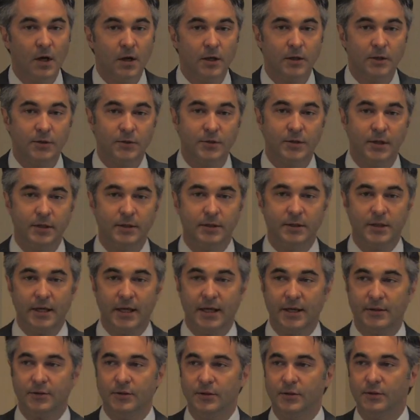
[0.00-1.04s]
Consider
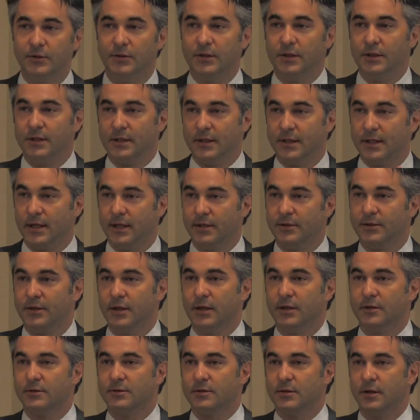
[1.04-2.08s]
taxis in the
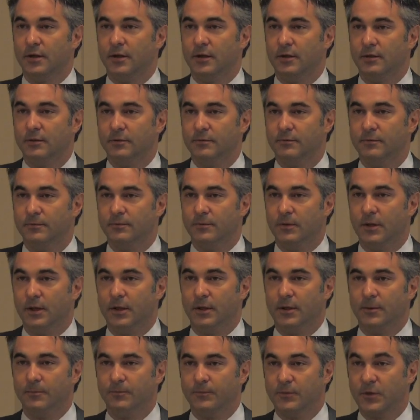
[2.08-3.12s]
context of
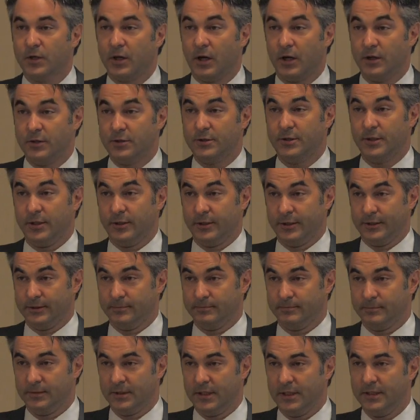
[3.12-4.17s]
car sharing.
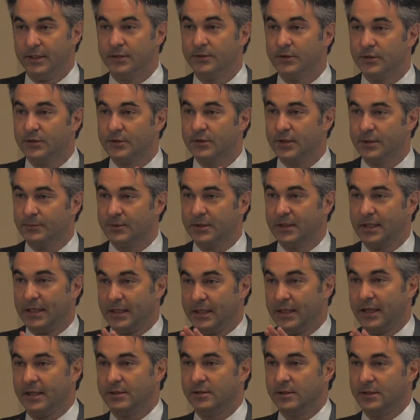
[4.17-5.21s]
And this is something
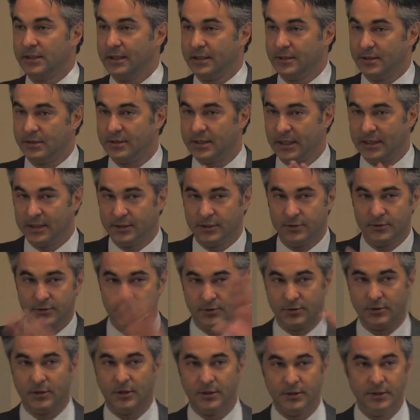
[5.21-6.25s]
I'd actually like to
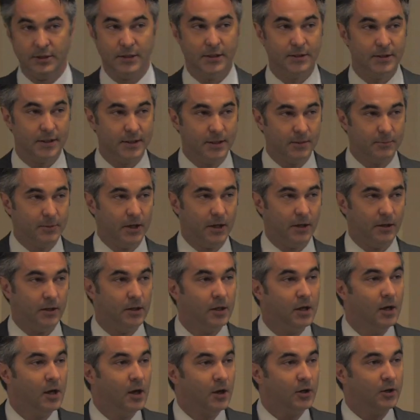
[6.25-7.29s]
challenge all you to think about.
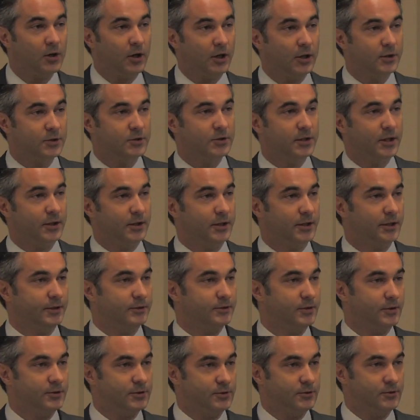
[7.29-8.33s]
Car sharing,
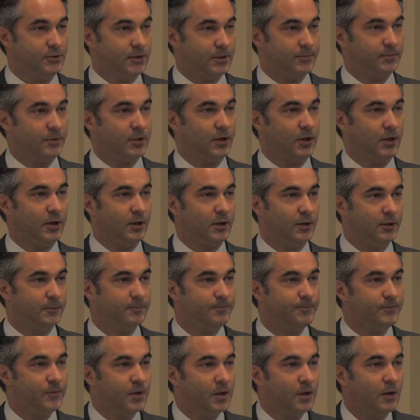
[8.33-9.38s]
such as
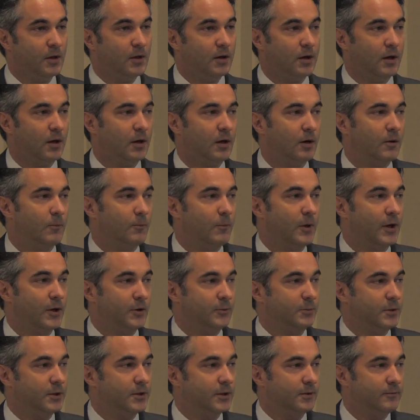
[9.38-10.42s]
Zipcar,
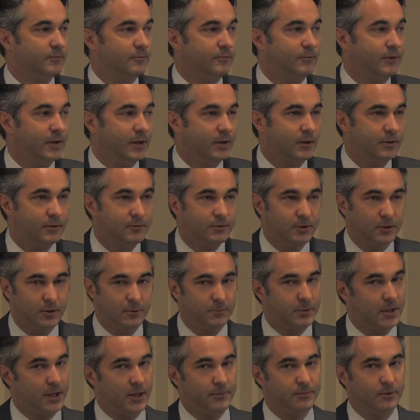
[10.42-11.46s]
has become very,
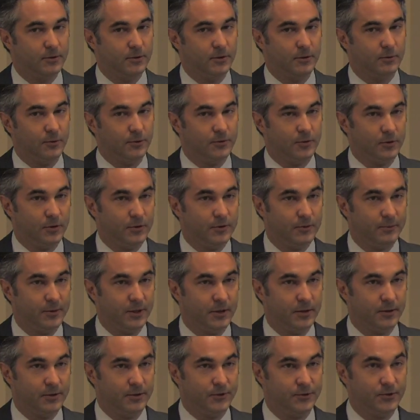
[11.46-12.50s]
very popular with North
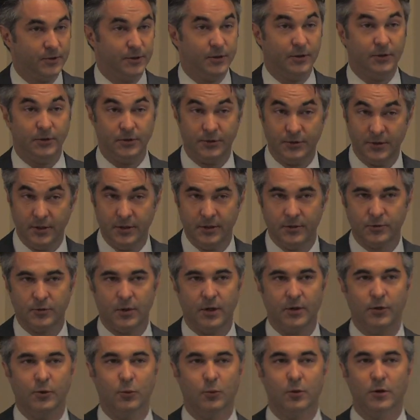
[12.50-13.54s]
American cities
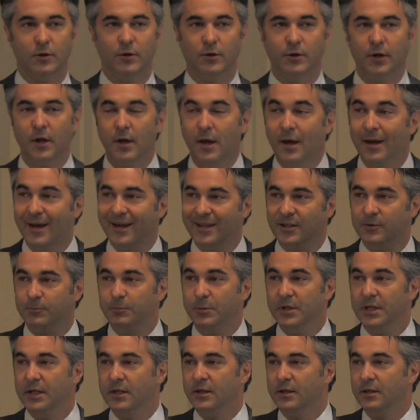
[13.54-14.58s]
around the world, as
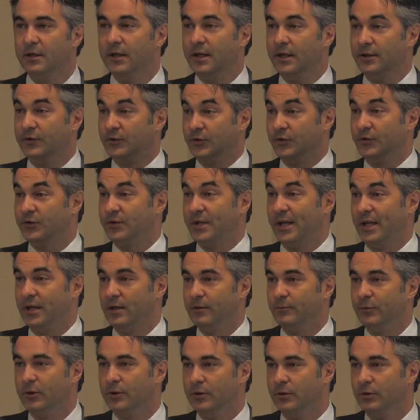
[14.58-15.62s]
being a
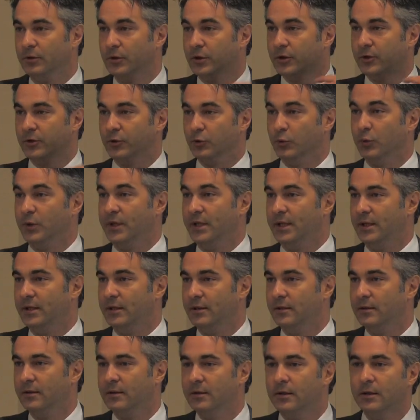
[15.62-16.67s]
sustainable,
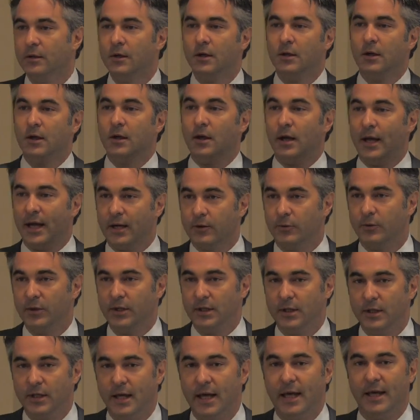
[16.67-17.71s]
green,
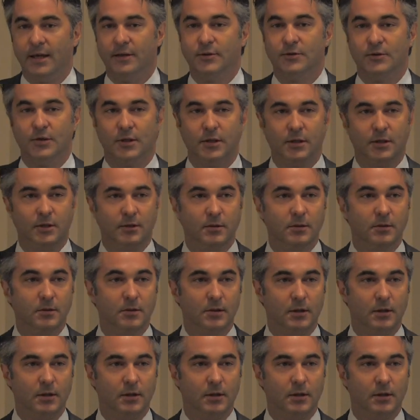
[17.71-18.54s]
equity-enhancing